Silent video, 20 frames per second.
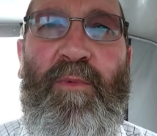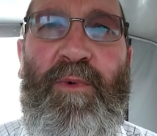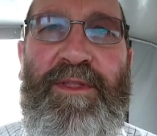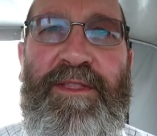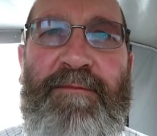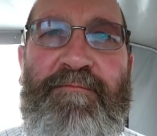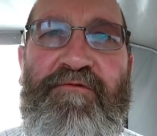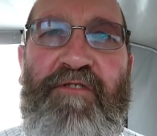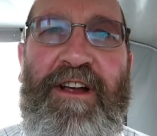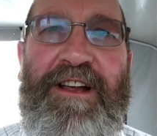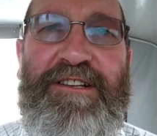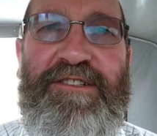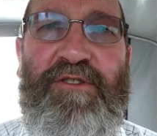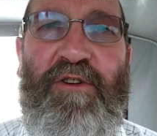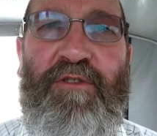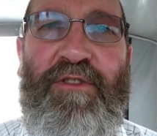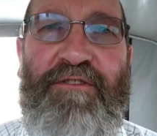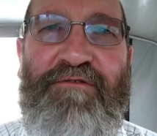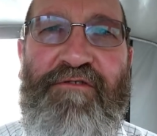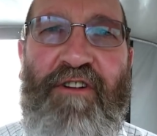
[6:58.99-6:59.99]
with the bricks
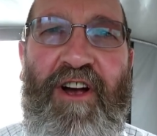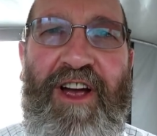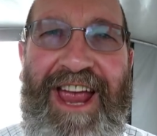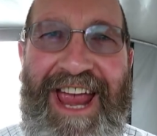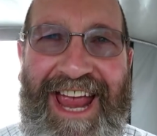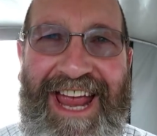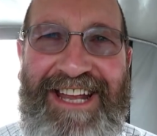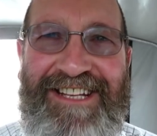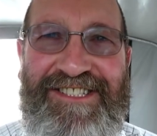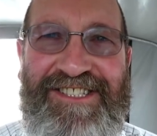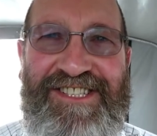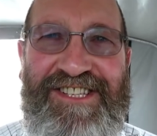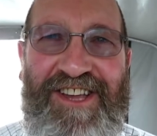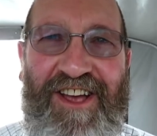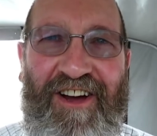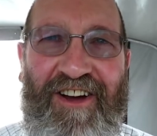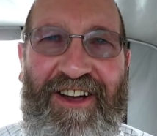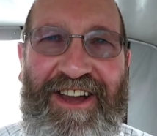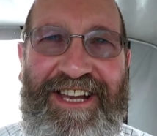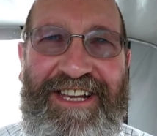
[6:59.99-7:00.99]
on the right hand
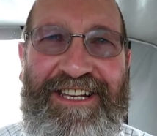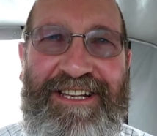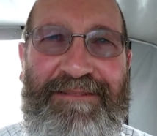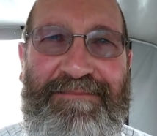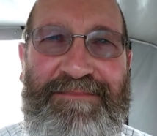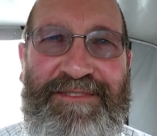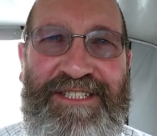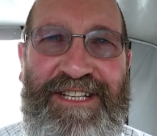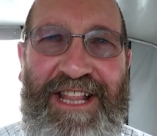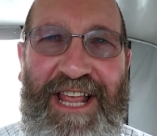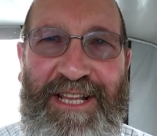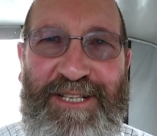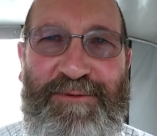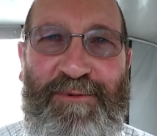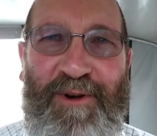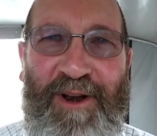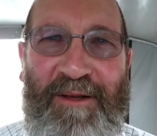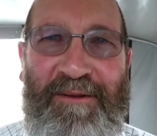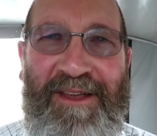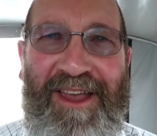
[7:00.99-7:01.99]
side. So
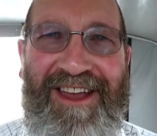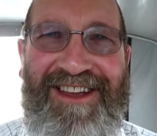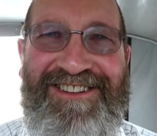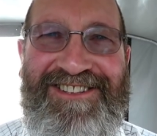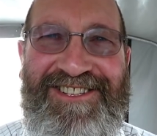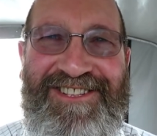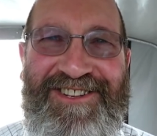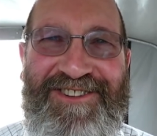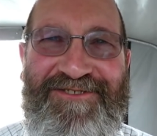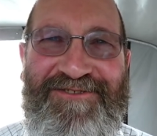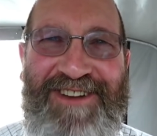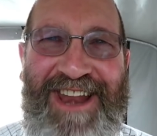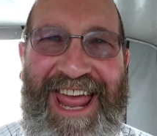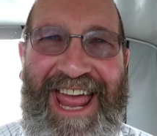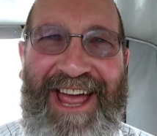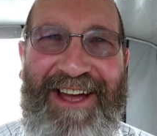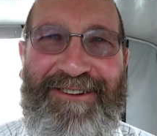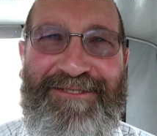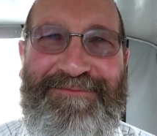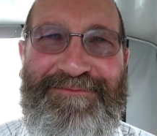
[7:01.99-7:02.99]
that's what I'm going to do
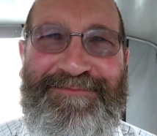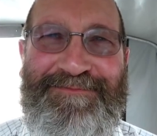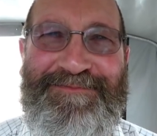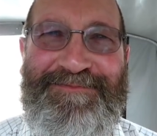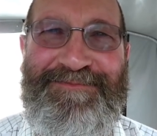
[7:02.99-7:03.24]
now.